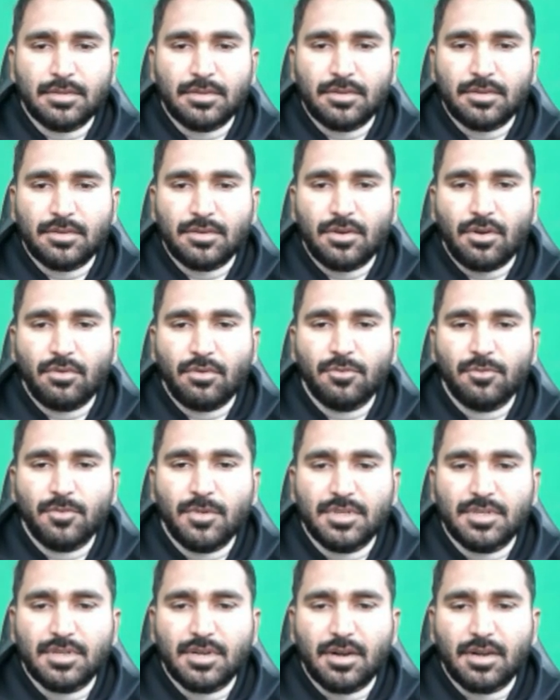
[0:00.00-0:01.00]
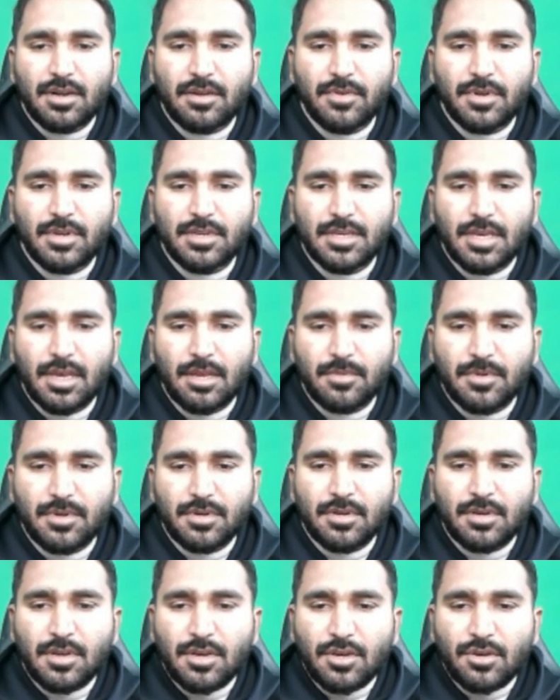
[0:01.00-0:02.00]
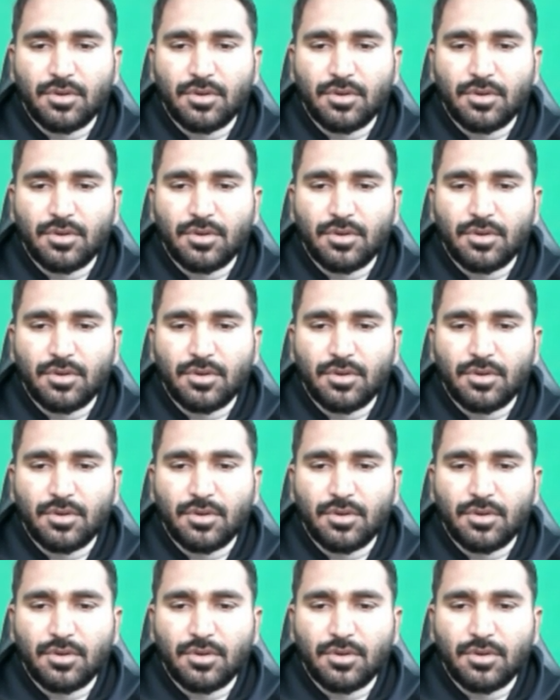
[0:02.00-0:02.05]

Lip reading: Now we will start our assignment.